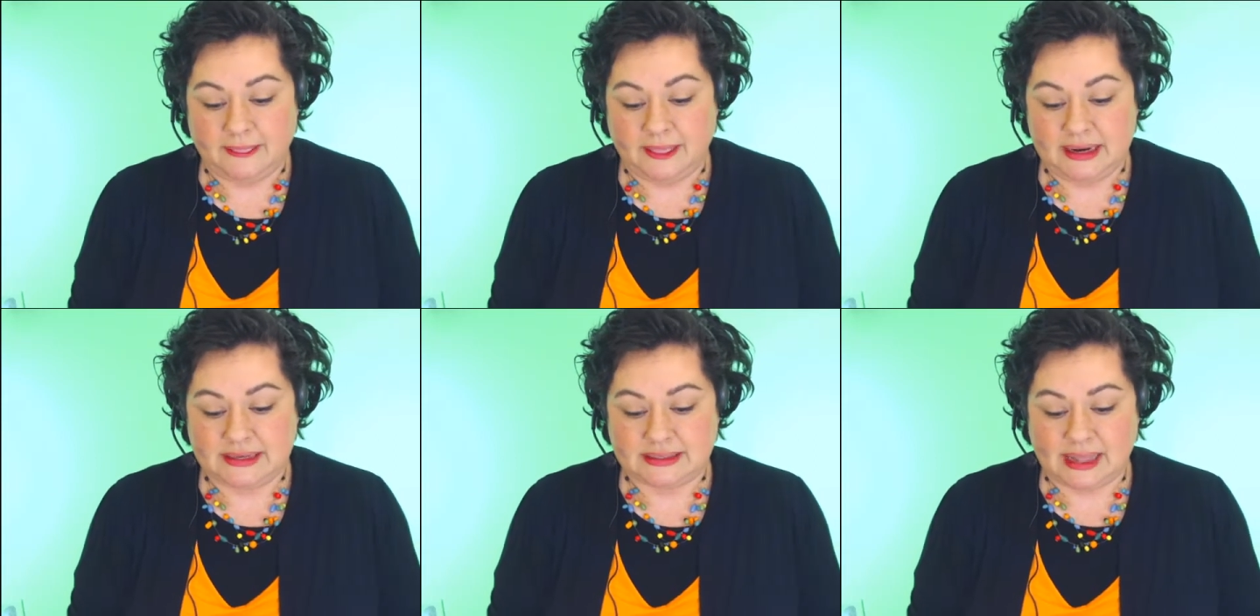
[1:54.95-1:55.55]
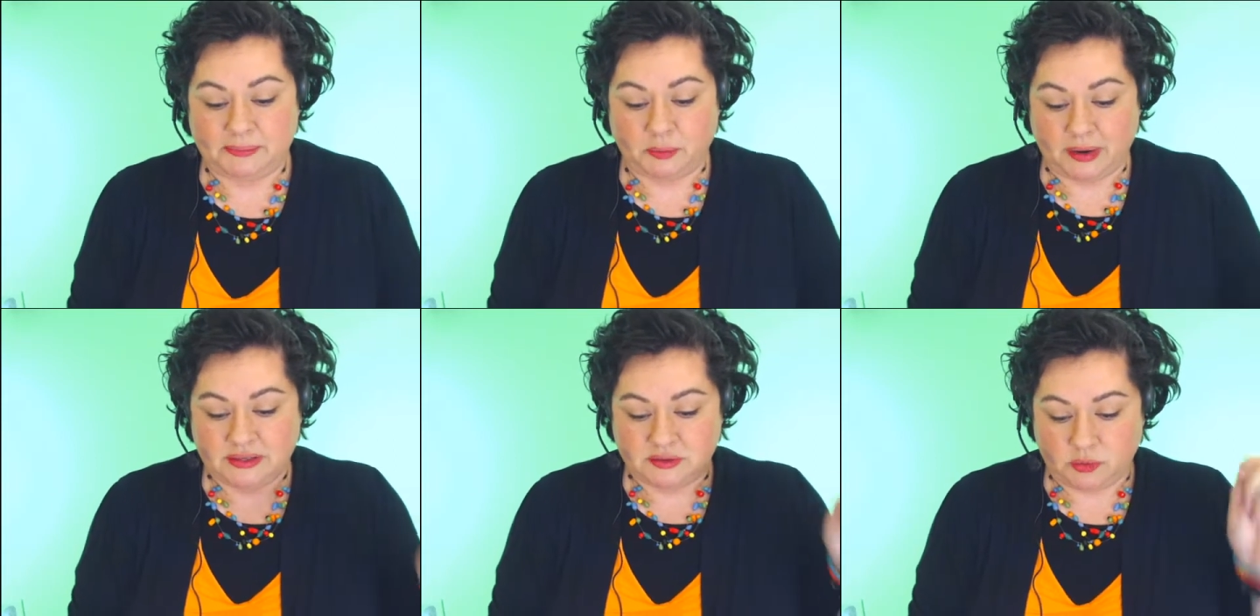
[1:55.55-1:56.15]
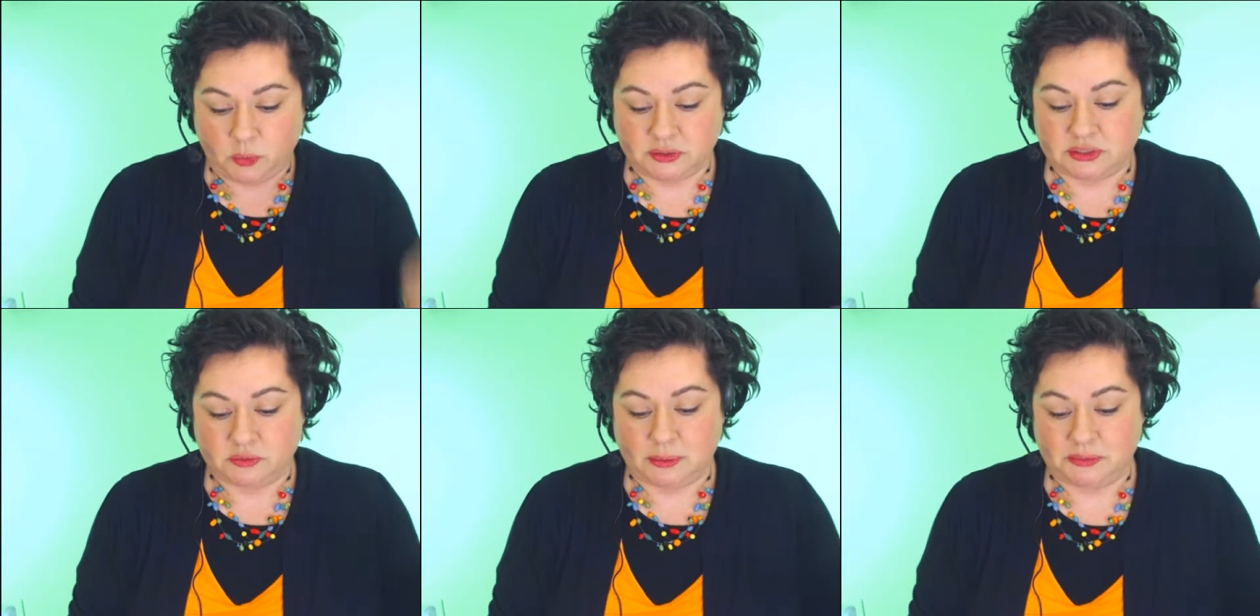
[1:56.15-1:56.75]
Then he slapped the reins on the
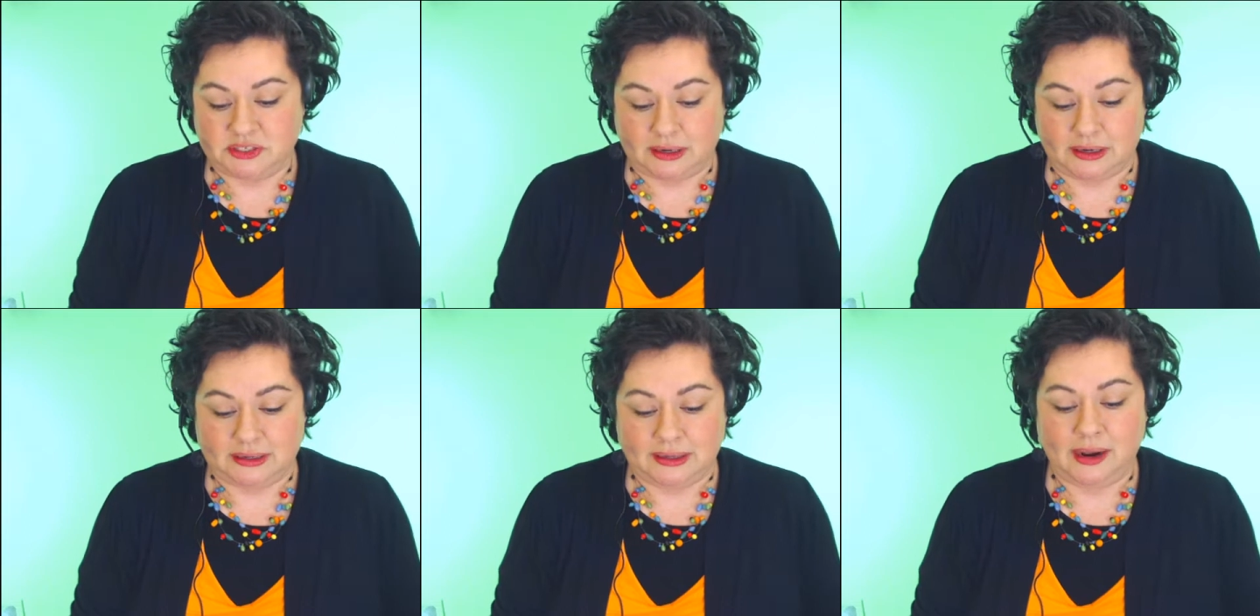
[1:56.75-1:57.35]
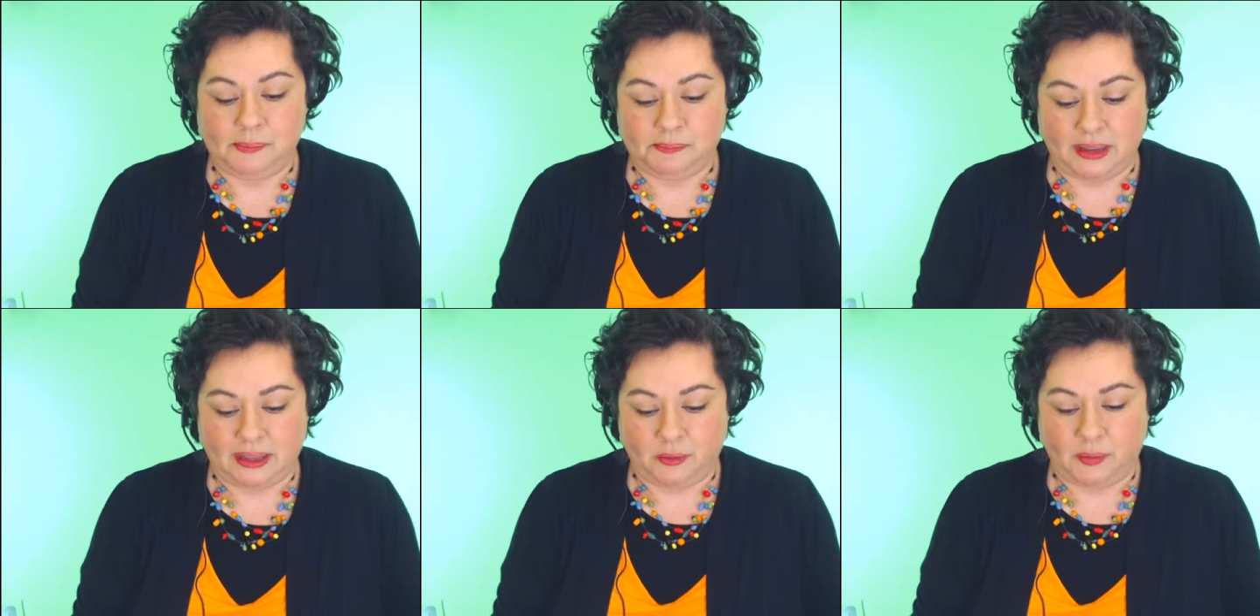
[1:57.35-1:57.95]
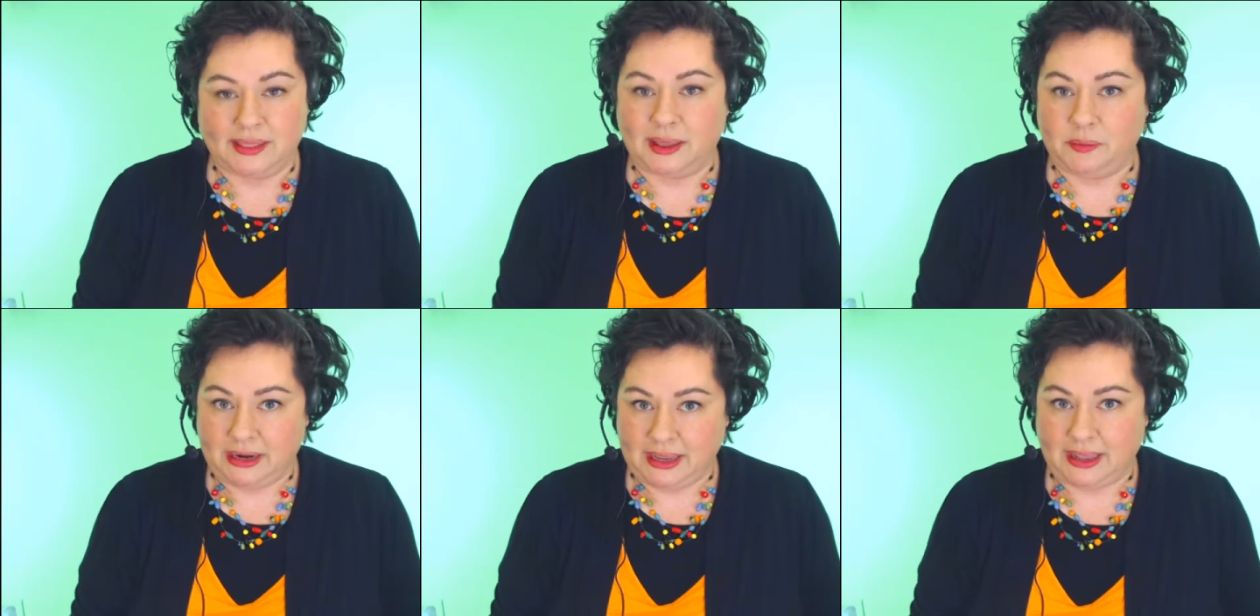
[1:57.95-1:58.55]
horses' rumps, shouted, "Get up!" and away they
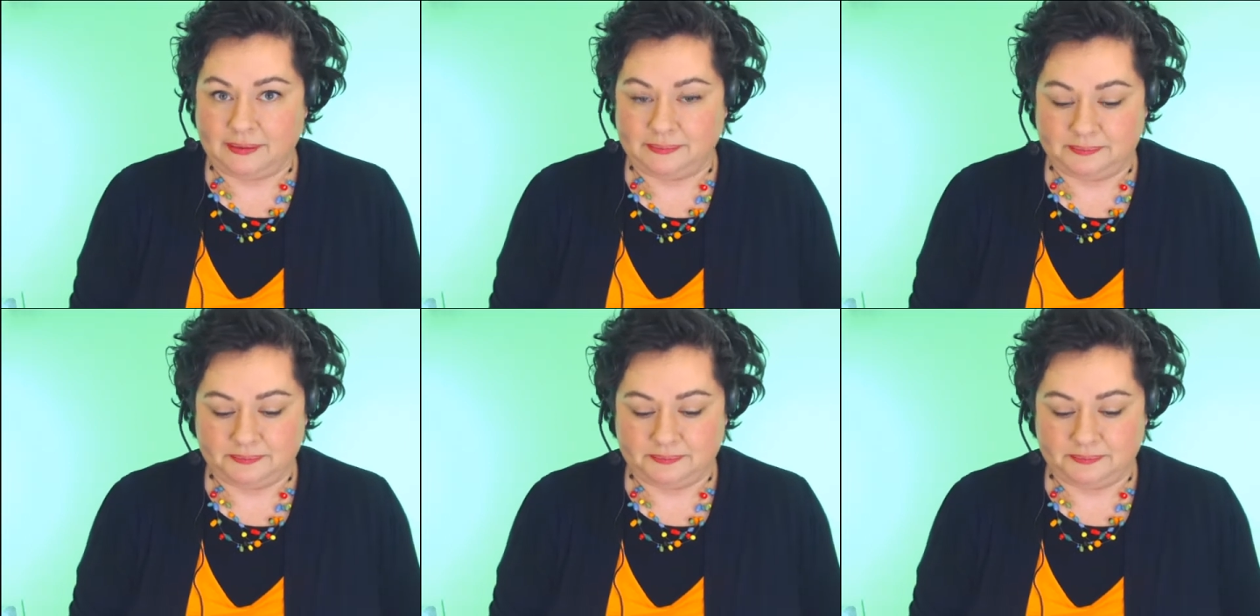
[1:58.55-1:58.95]
went again.